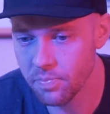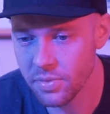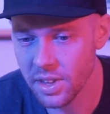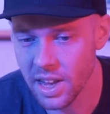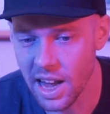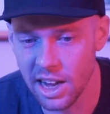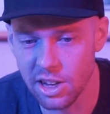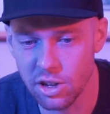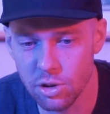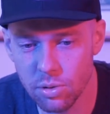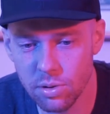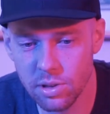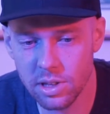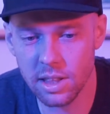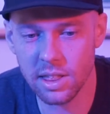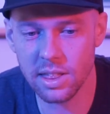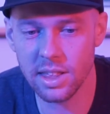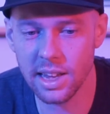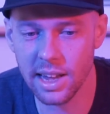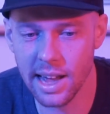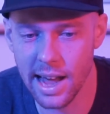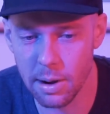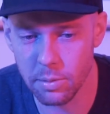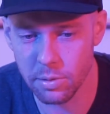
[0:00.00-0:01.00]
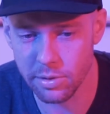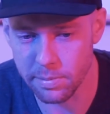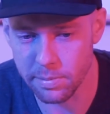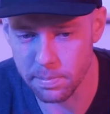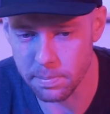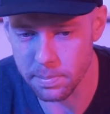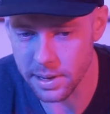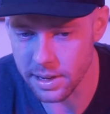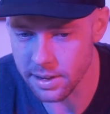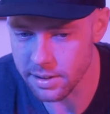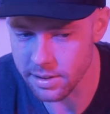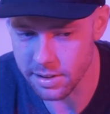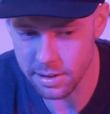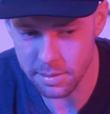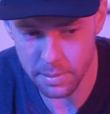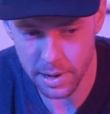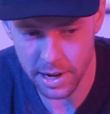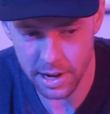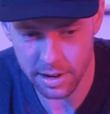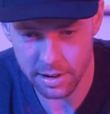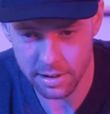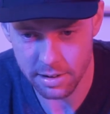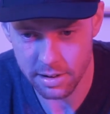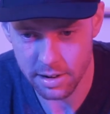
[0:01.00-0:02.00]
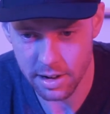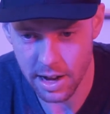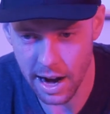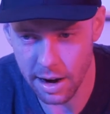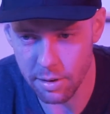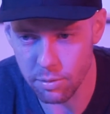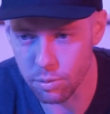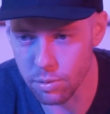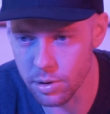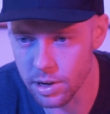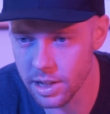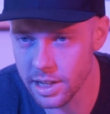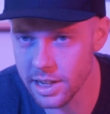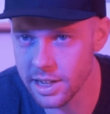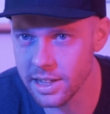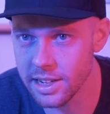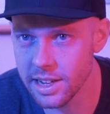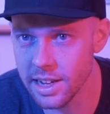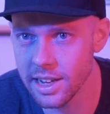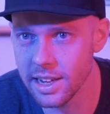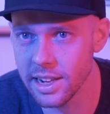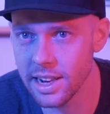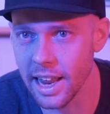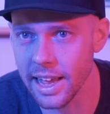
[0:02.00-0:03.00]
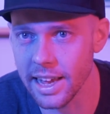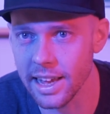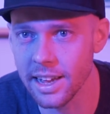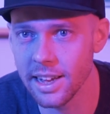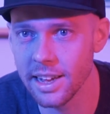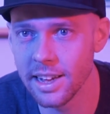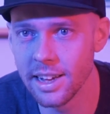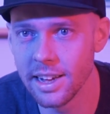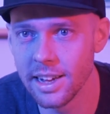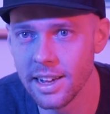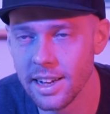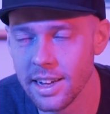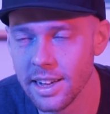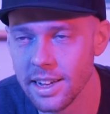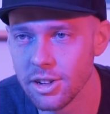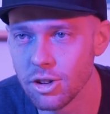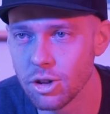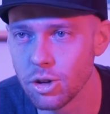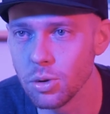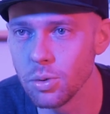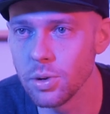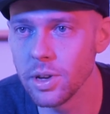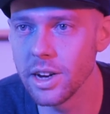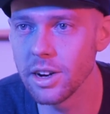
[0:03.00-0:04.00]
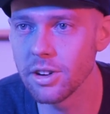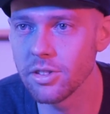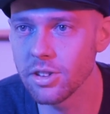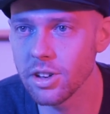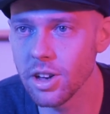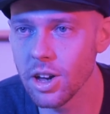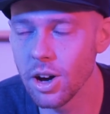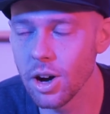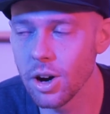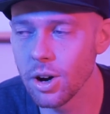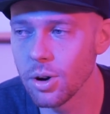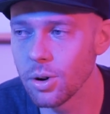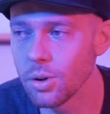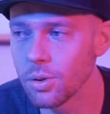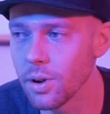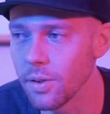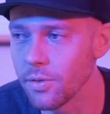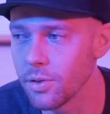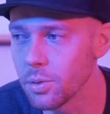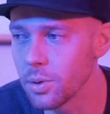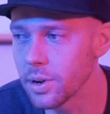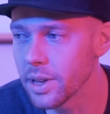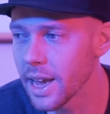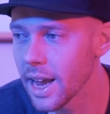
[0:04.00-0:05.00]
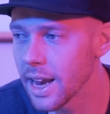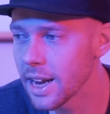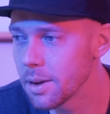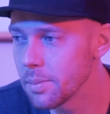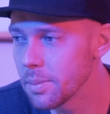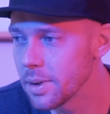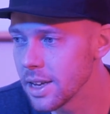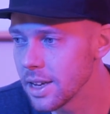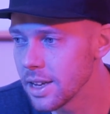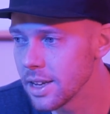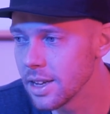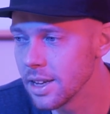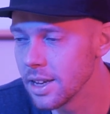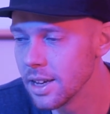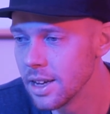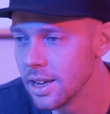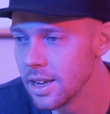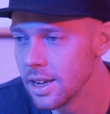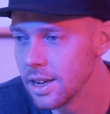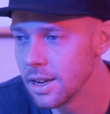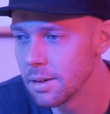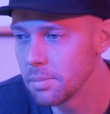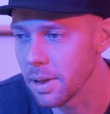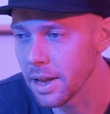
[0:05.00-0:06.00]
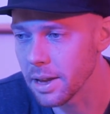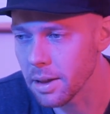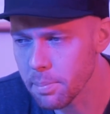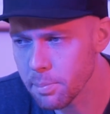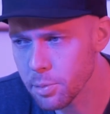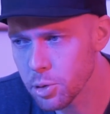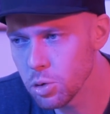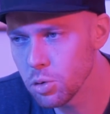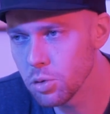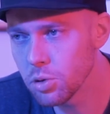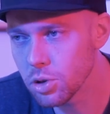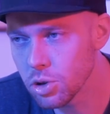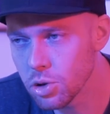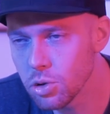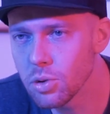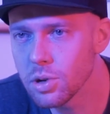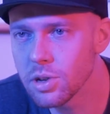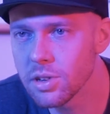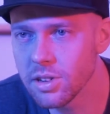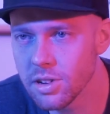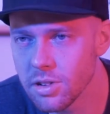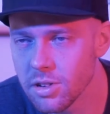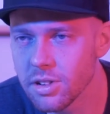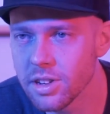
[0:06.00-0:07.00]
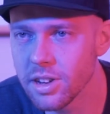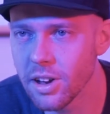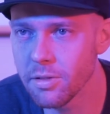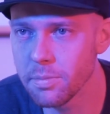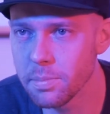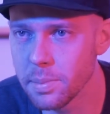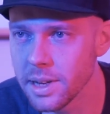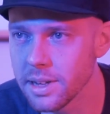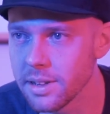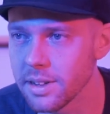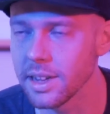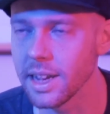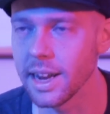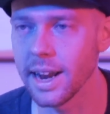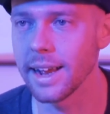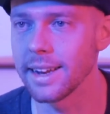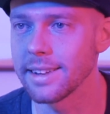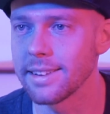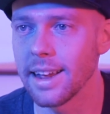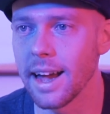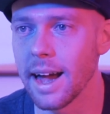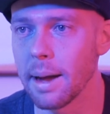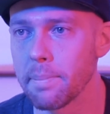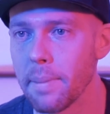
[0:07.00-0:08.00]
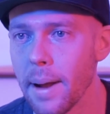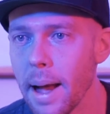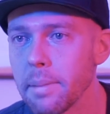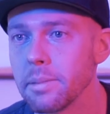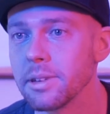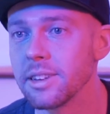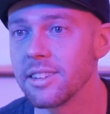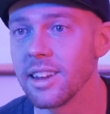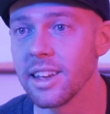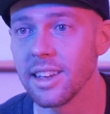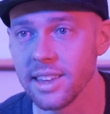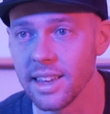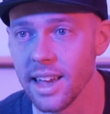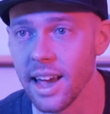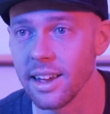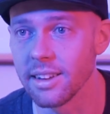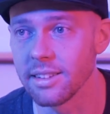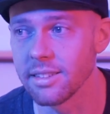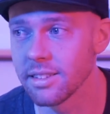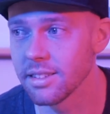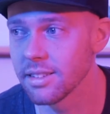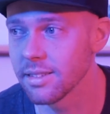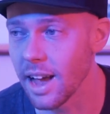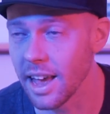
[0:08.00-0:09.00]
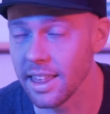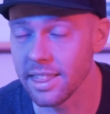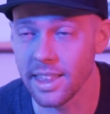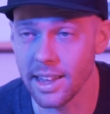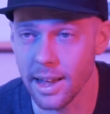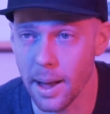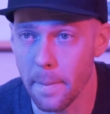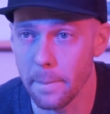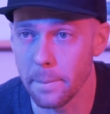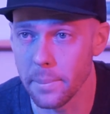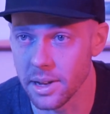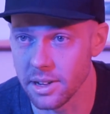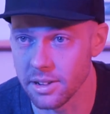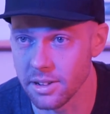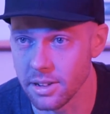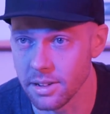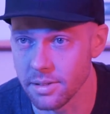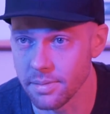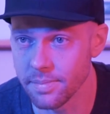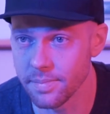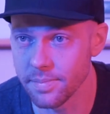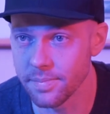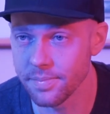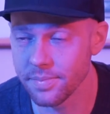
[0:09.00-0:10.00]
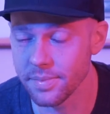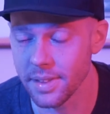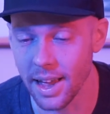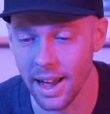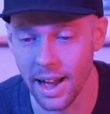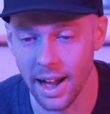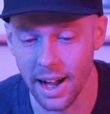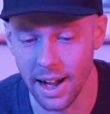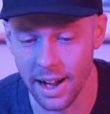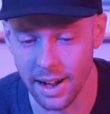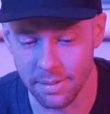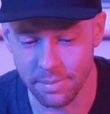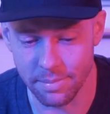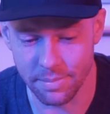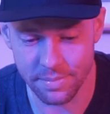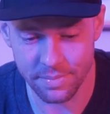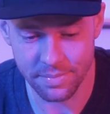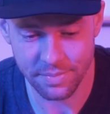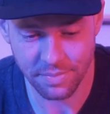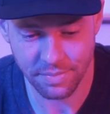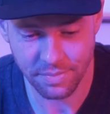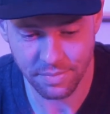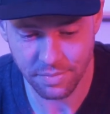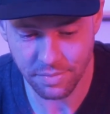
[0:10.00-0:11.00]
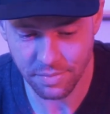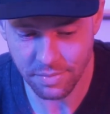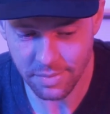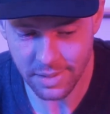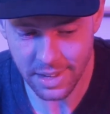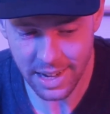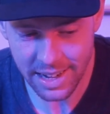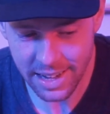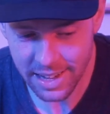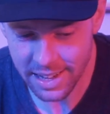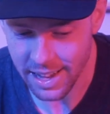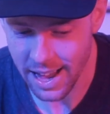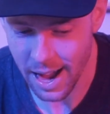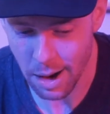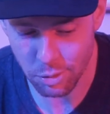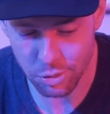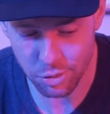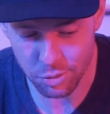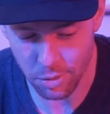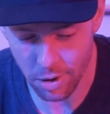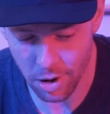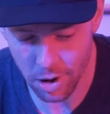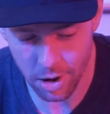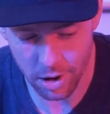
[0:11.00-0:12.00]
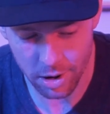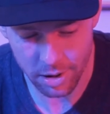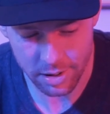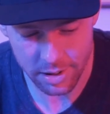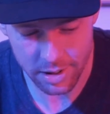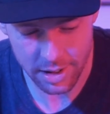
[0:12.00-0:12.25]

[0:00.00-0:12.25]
I was busy, man. I really did. Like 2 years ago, if you would have came to me, like, you consider yourself busy? And I'd probably say yes. I think I'm busy. I was wrong.